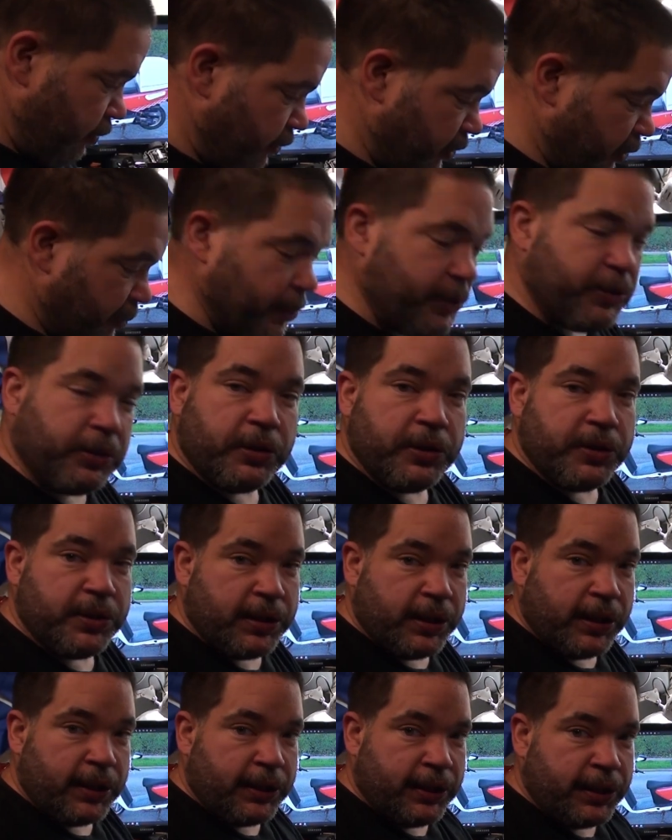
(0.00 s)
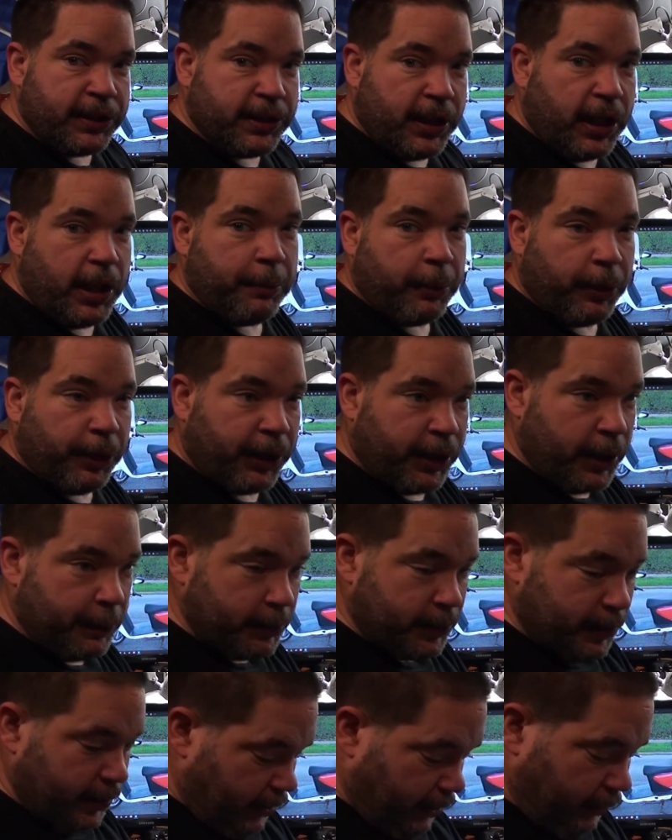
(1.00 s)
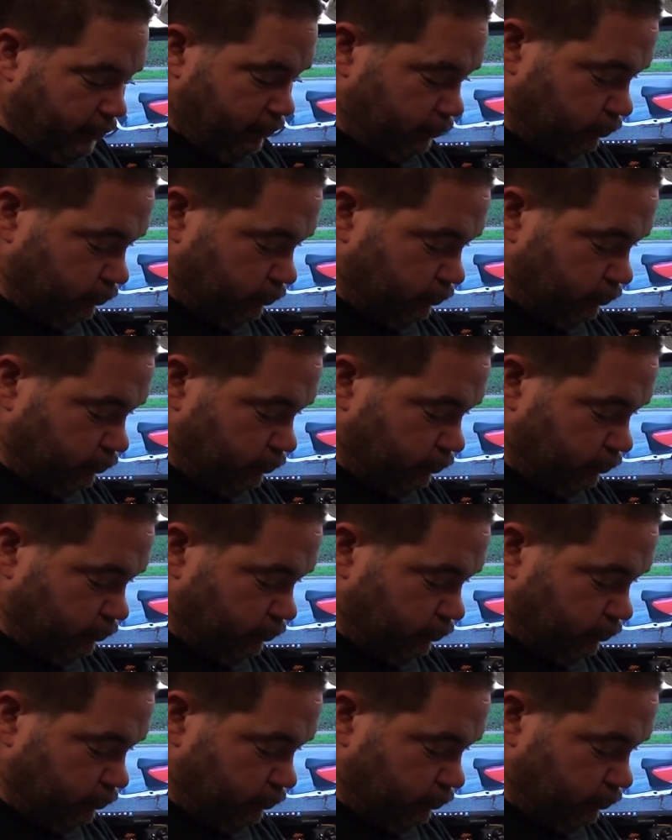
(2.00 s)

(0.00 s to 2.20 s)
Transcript: I suppose I could say these are my cup of tea.